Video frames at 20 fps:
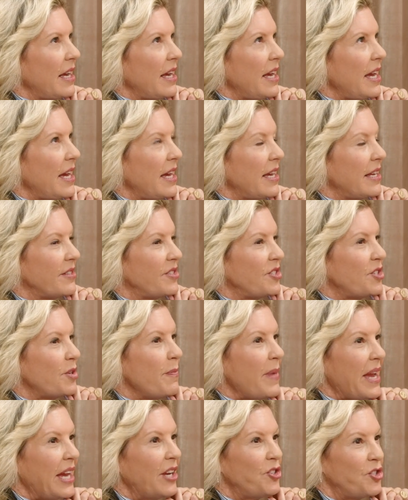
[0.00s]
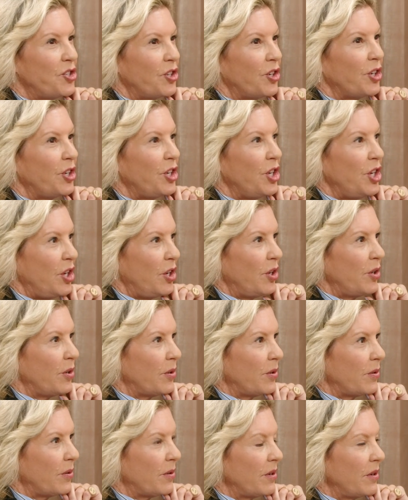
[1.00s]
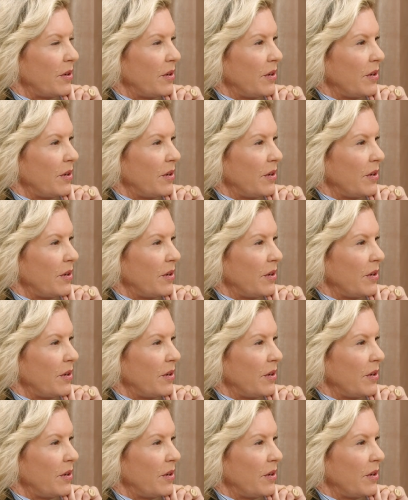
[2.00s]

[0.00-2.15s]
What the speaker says: is to make sure you